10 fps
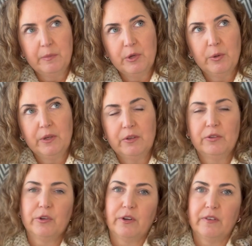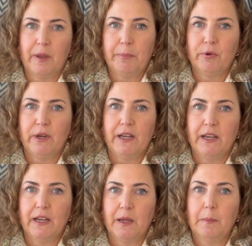going to start
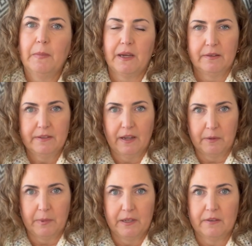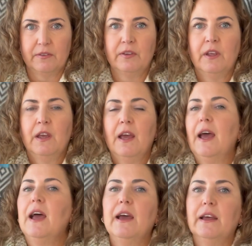separating my segments
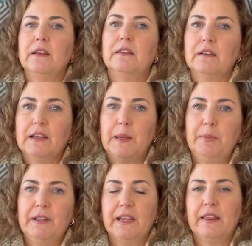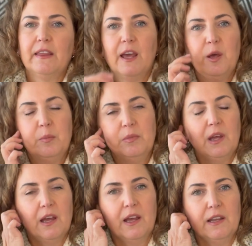and labeling them
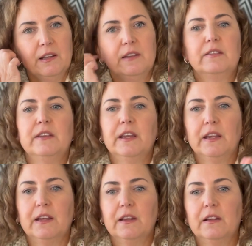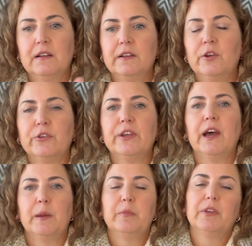and listing little
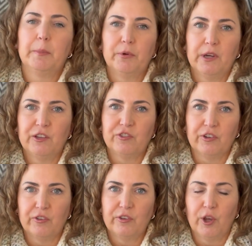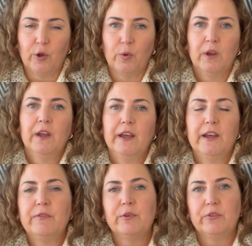time separations. So
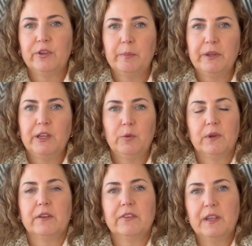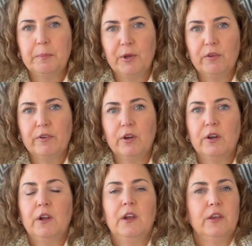if there's something you want to skip
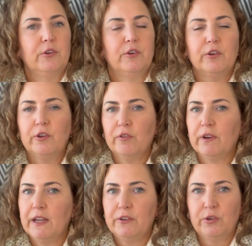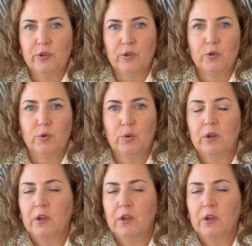over, you can go right to